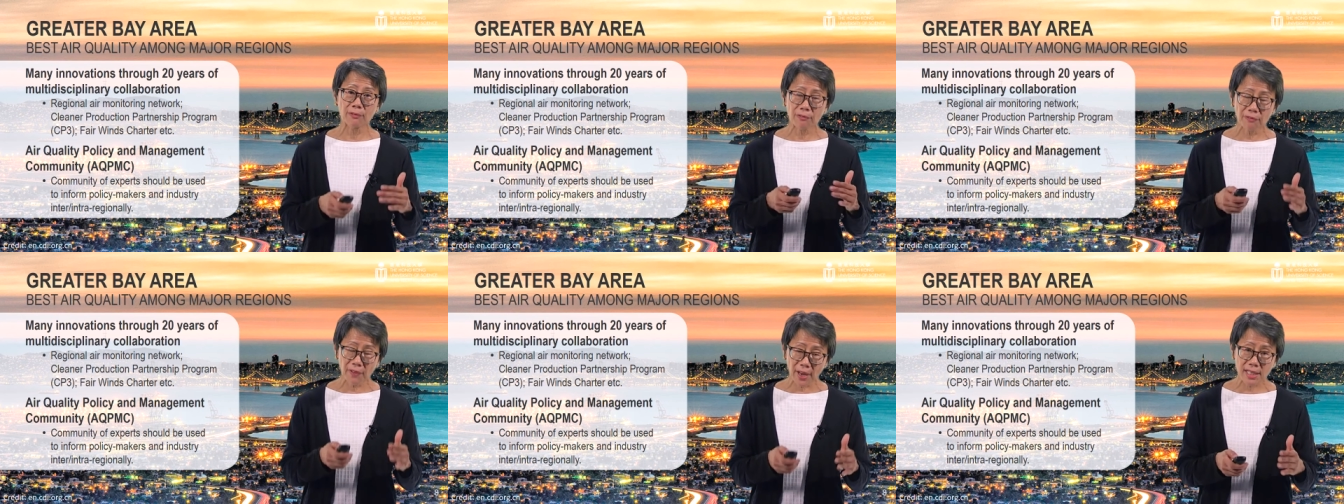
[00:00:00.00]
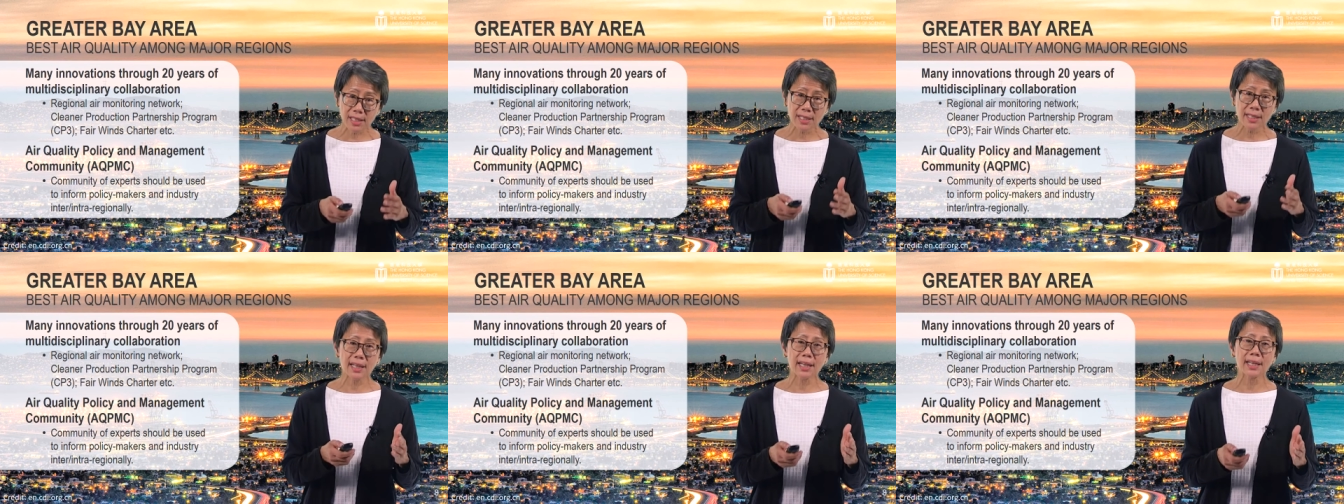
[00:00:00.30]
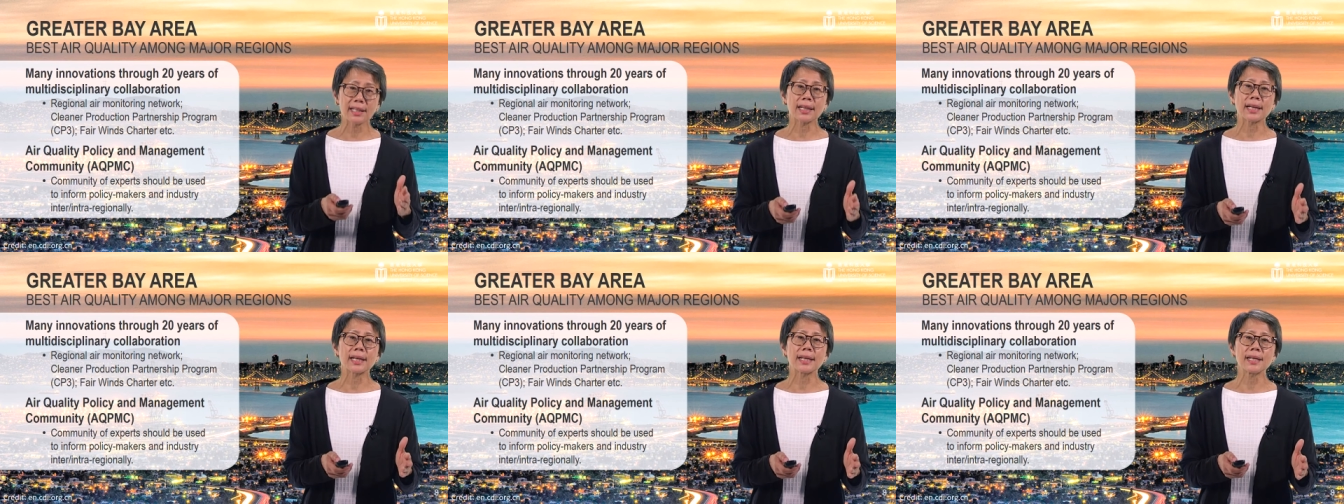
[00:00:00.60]

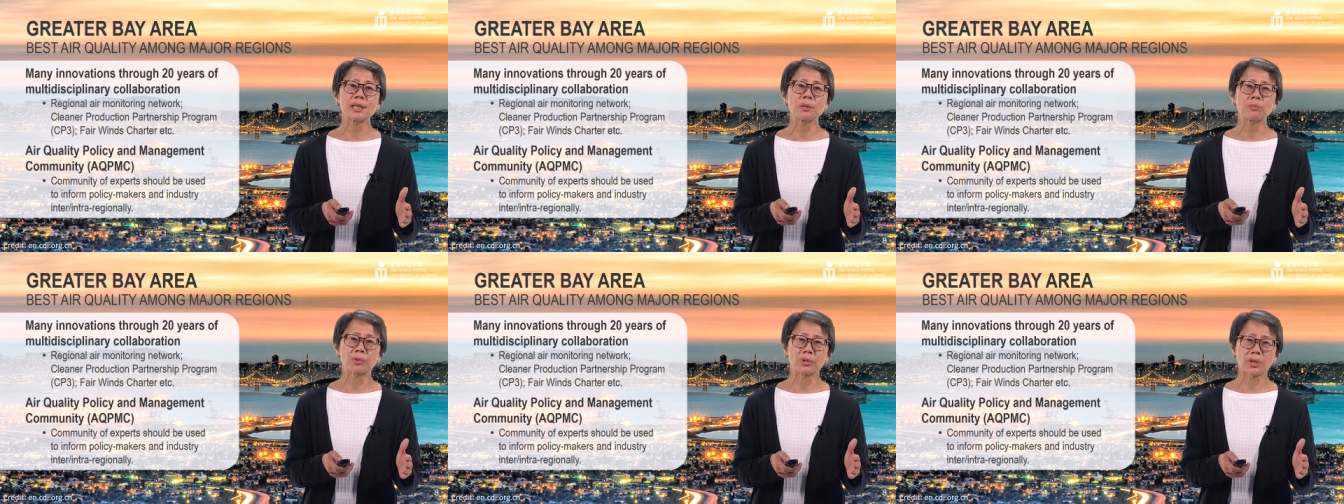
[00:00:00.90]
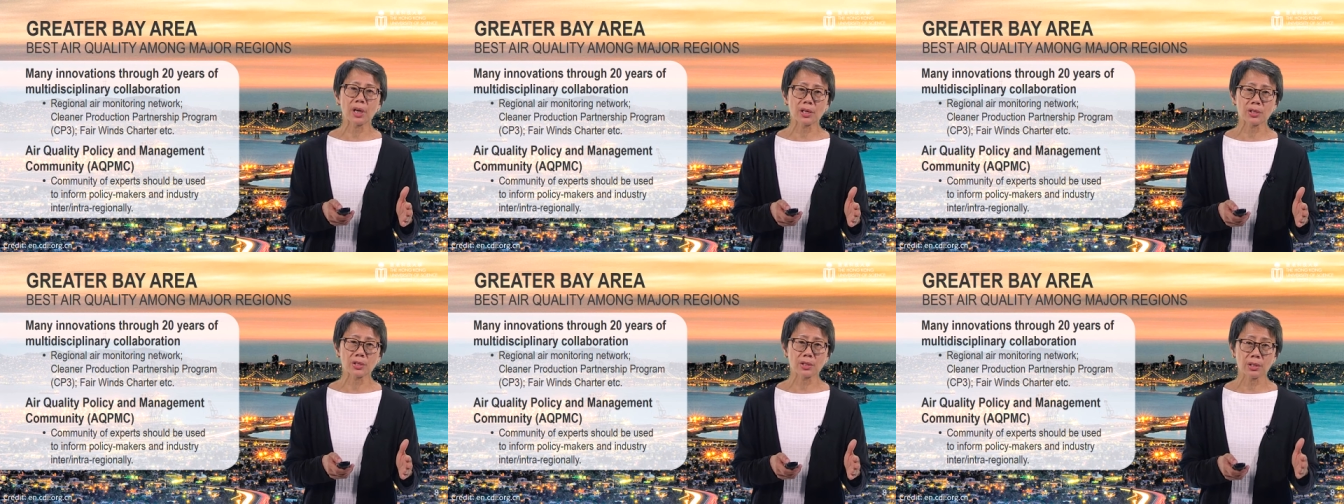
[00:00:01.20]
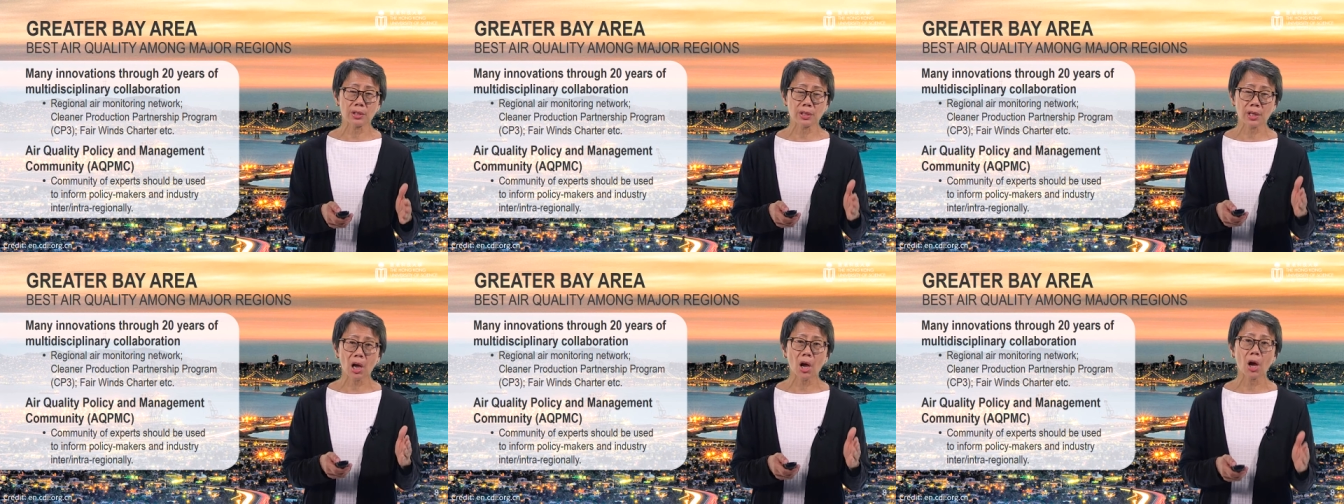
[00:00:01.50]
investing in cleaner
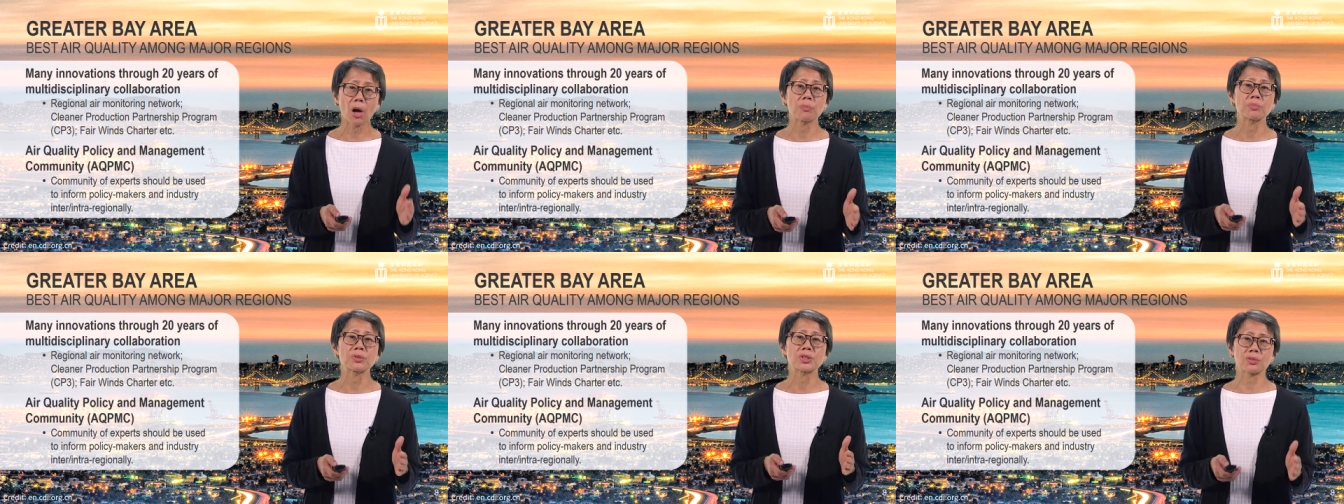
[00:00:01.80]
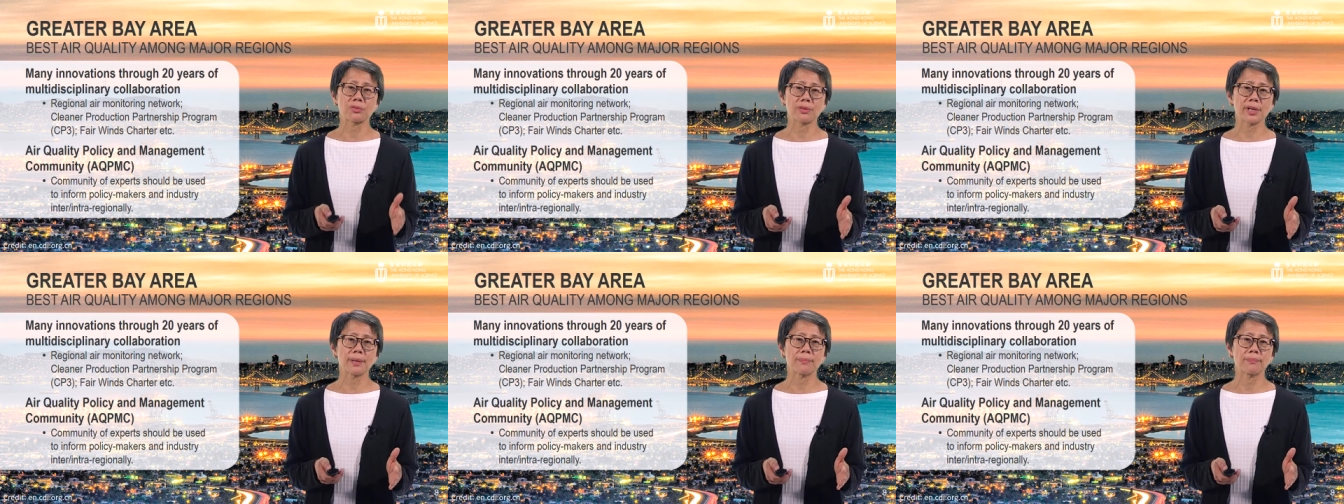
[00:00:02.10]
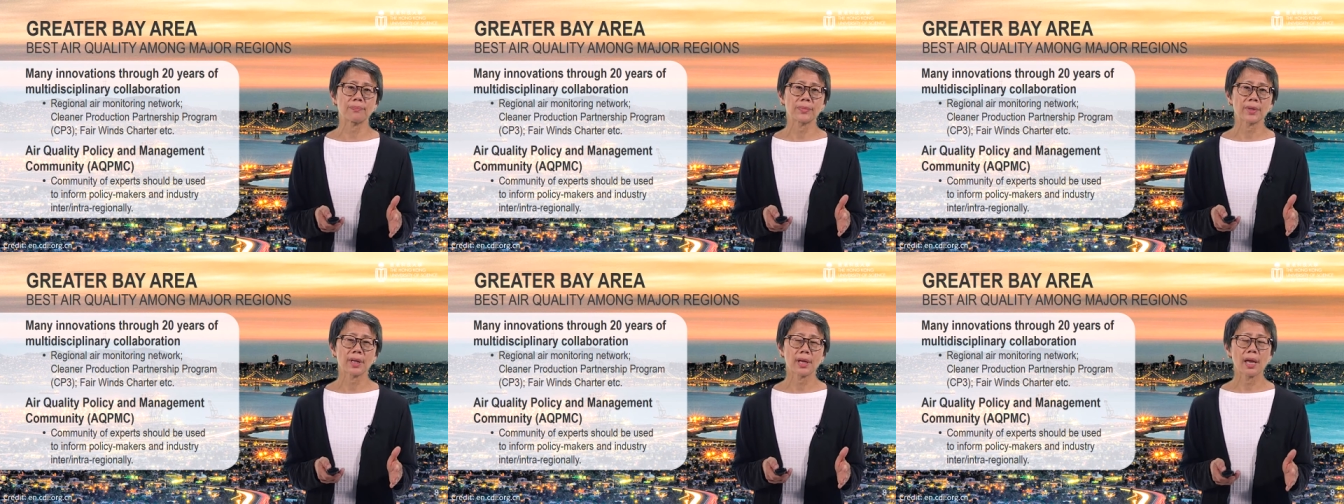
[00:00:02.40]
production
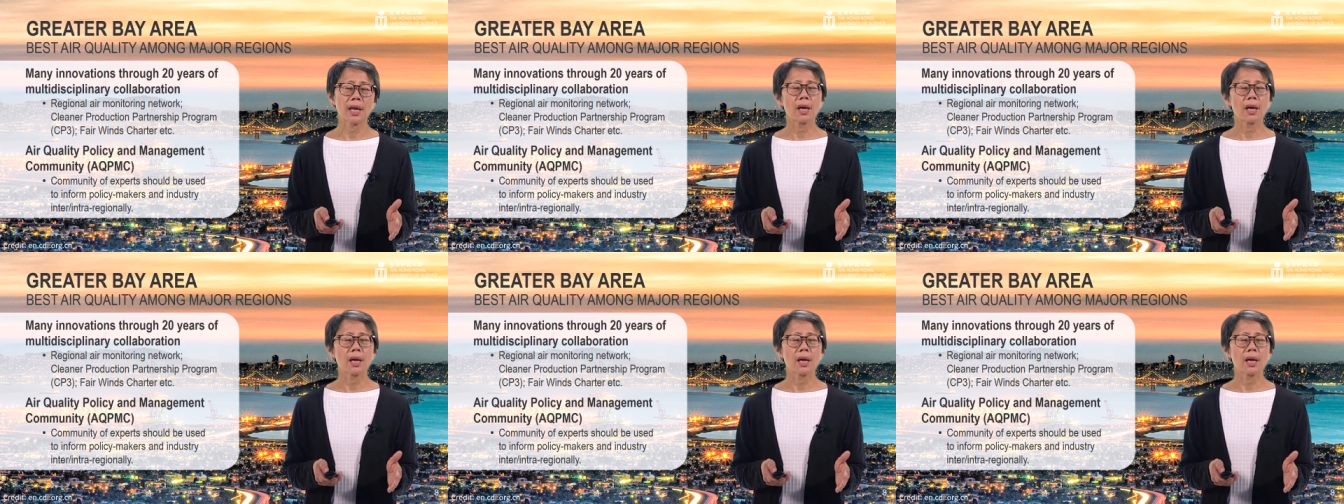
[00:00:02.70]
upstream.